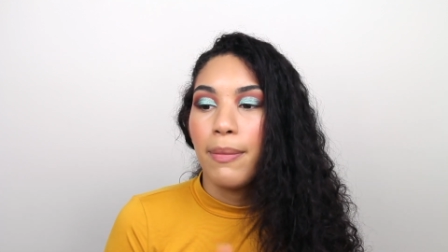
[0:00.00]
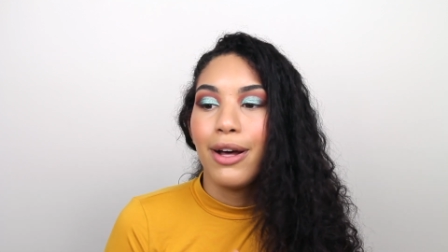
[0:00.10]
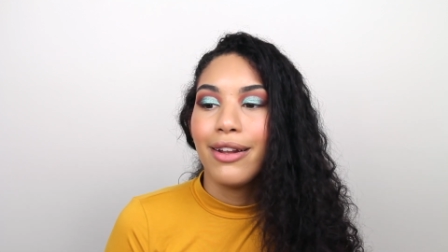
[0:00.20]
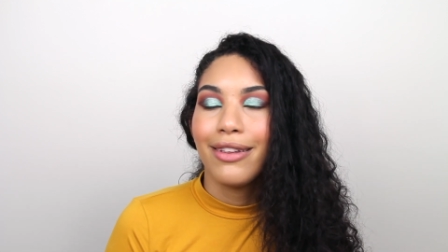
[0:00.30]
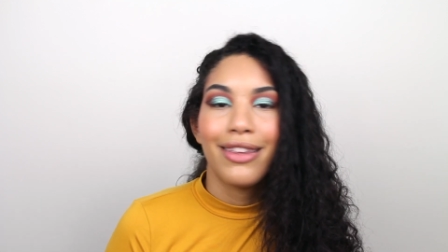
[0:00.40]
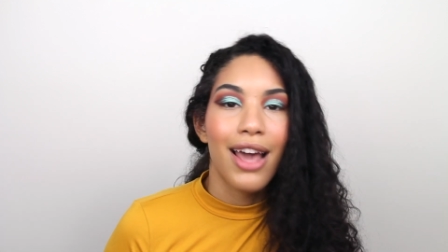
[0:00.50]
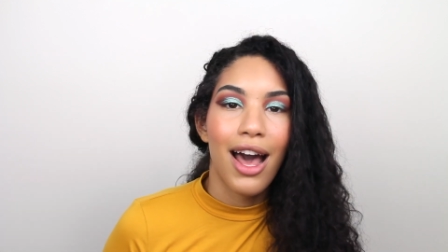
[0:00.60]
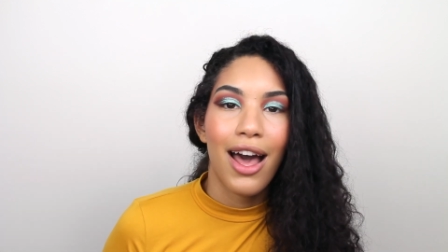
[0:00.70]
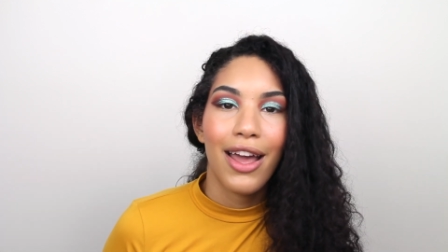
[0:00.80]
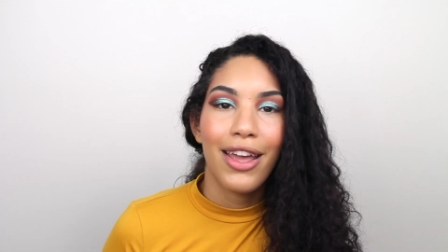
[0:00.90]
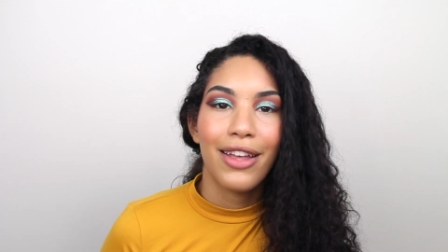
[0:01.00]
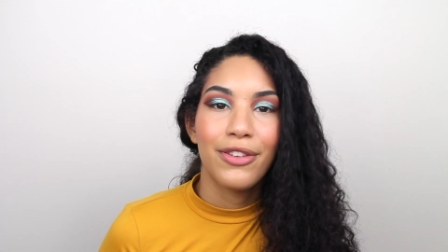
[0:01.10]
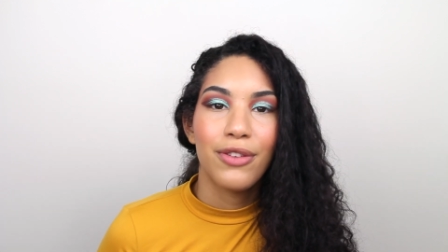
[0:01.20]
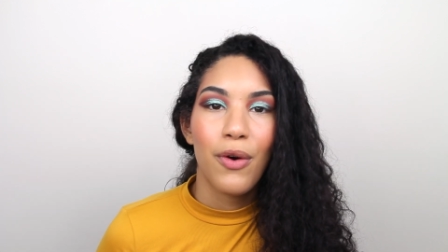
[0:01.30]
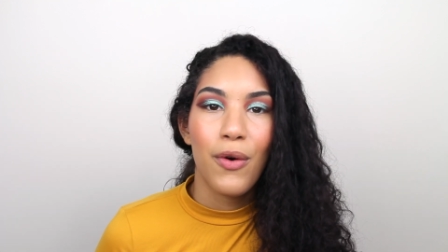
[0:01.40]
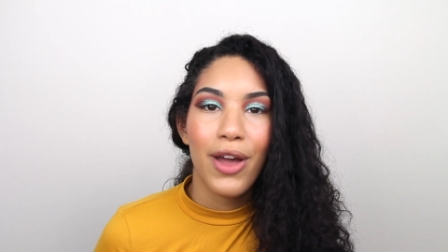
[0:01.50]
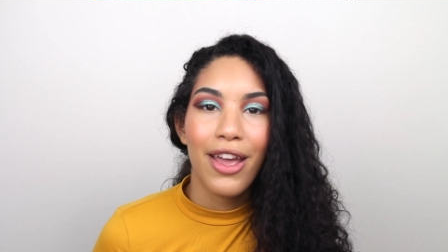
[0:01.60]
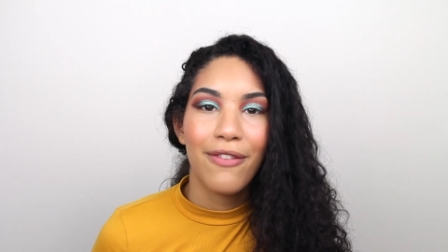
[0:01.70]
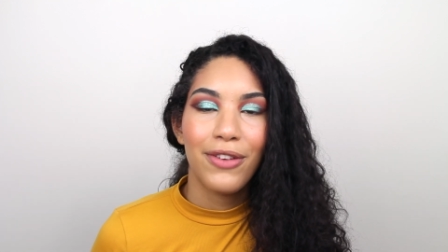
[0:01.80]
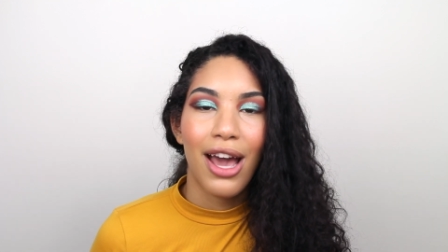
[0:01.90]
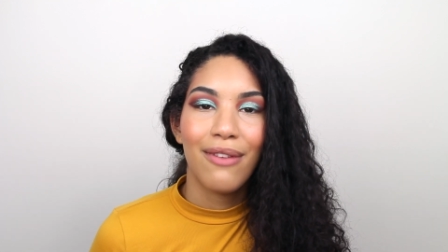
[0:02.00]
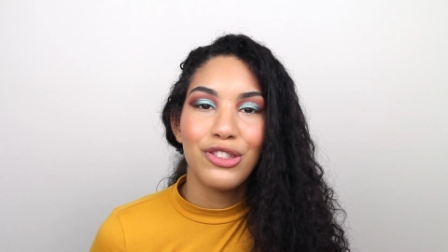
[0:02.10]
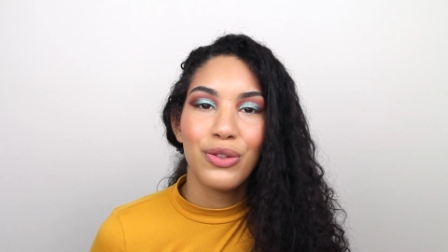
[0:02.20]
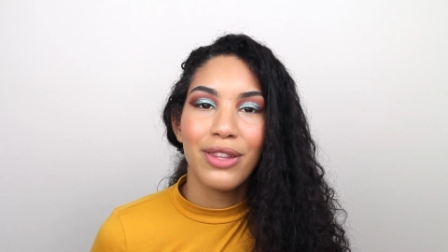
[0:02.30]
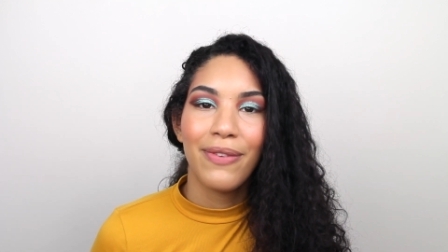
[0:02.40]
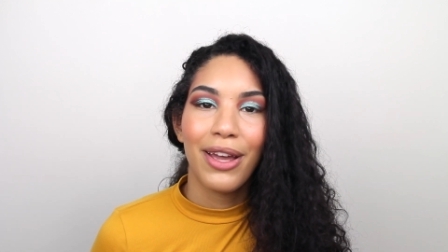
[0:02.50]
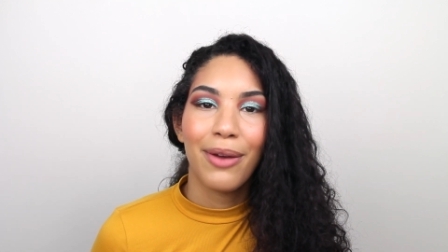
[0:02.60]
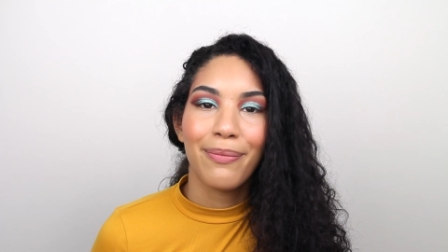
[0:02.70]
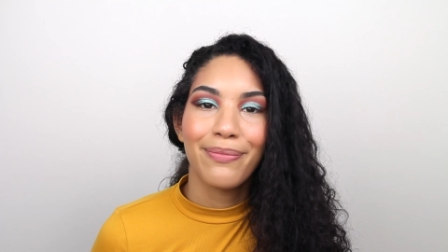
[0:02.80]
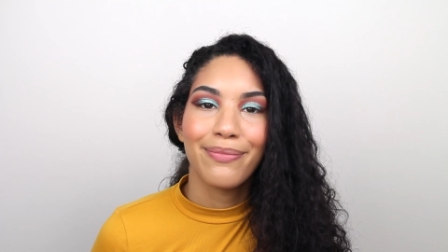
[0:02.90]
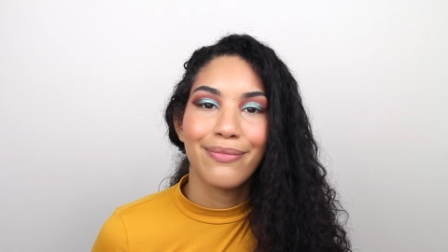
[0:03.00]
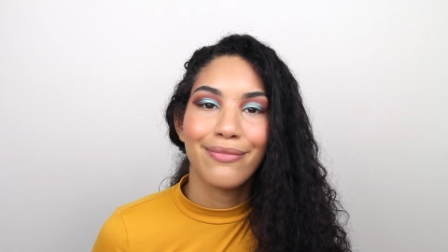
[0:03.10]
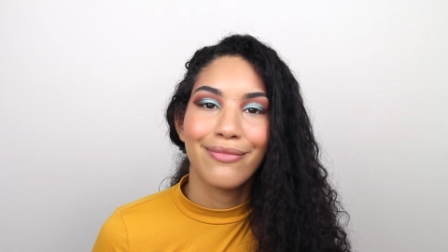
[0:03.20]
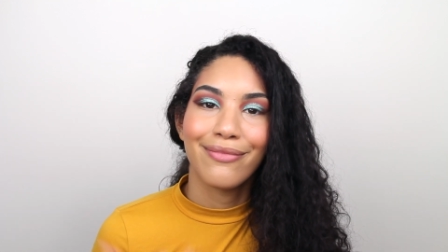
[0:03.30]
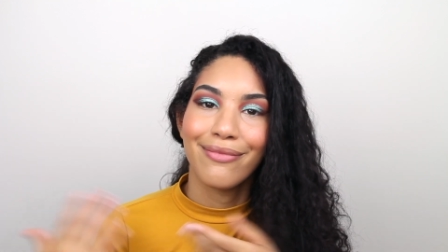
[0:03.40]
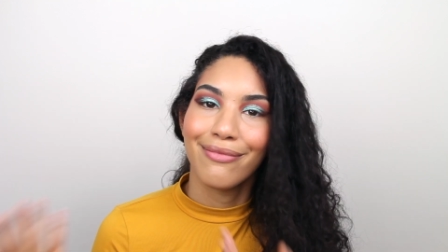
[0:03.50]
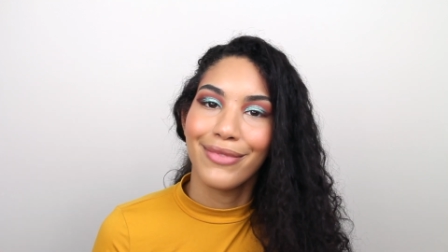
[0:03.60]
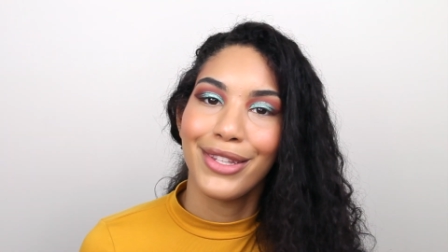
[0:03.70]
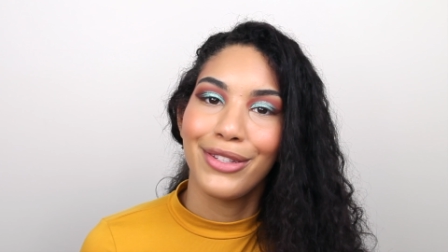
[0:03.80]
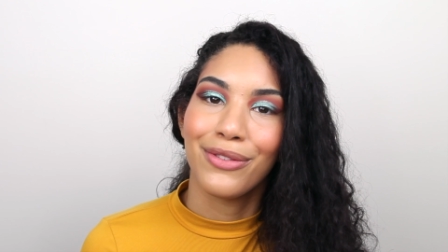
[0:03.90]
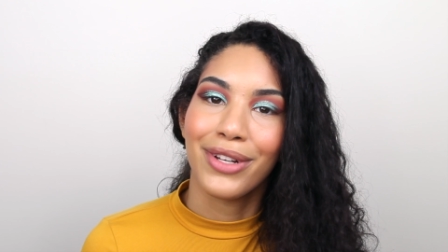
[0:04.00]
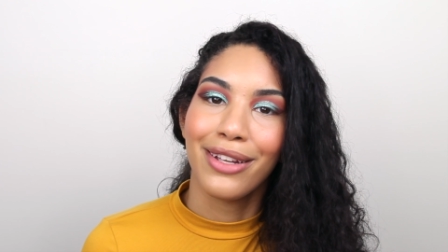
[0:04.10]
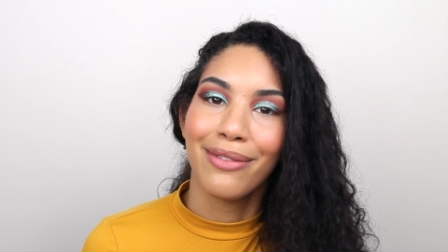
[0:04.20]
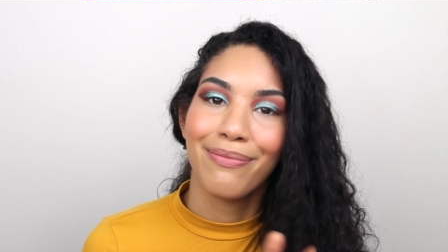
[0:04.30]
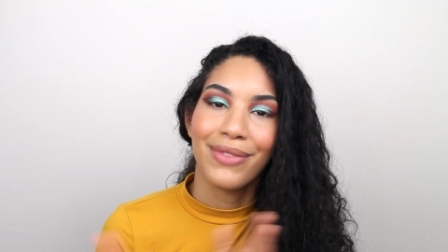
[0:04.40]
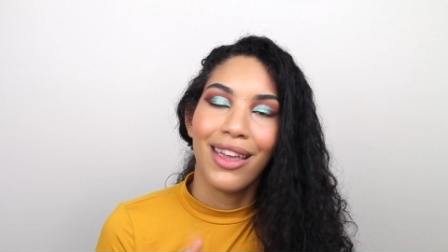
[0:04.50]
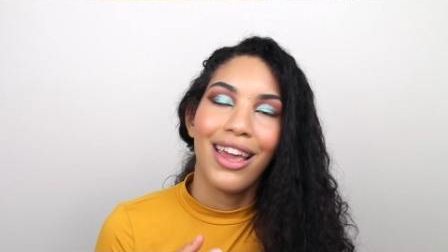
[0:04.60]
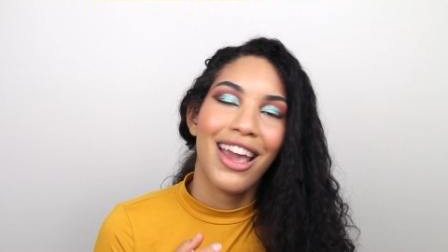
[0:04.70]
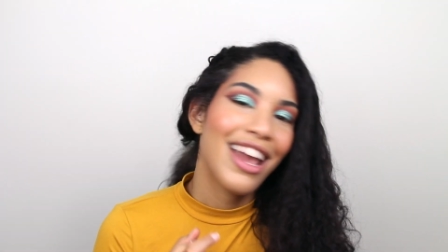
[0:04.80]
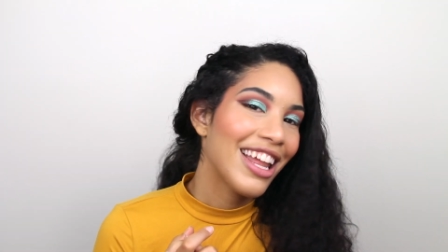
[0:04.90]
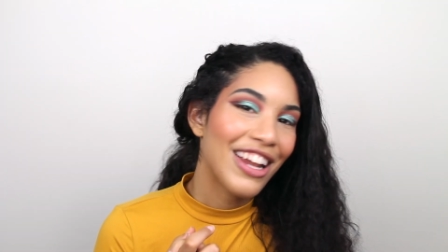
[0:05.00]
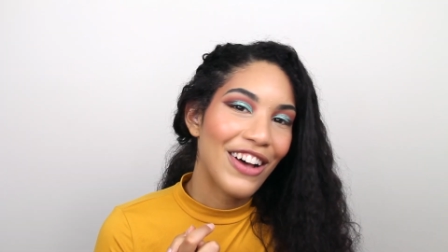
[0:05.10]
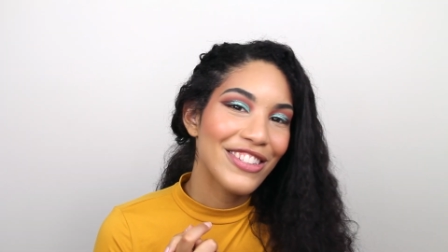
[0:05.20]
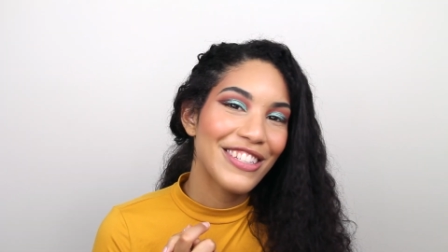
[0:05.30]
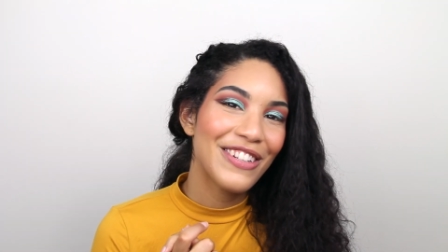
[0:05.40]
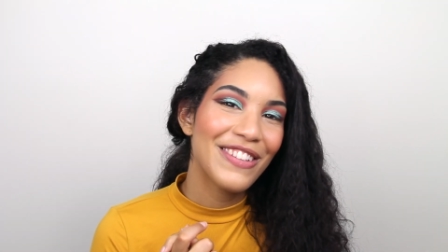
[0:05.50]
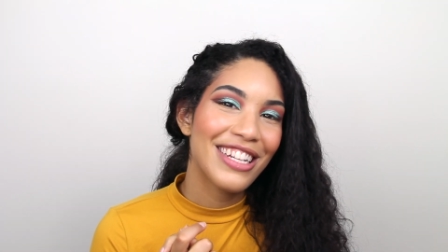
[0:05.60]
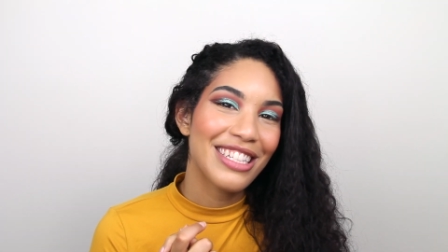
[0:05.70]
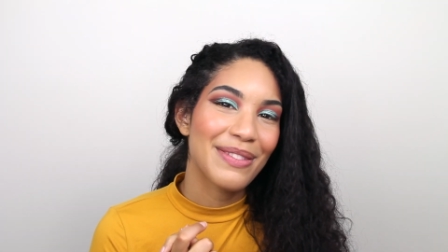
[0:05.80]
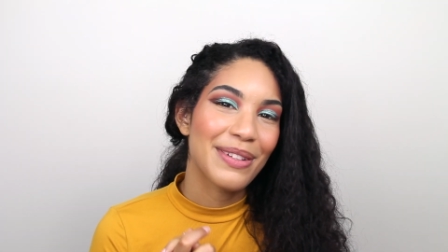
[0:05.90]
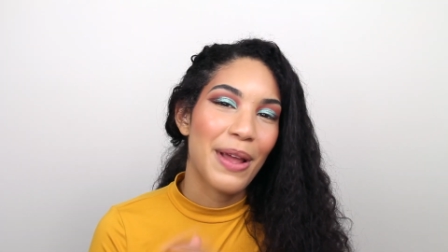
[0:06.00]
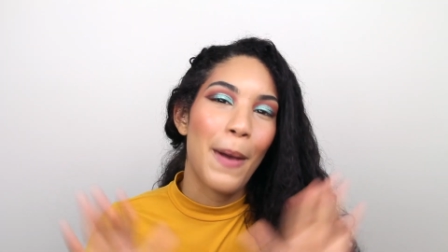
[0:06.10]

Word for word: But yeah, so if you haven't joined the fam, join it. And I'll see you in the next one.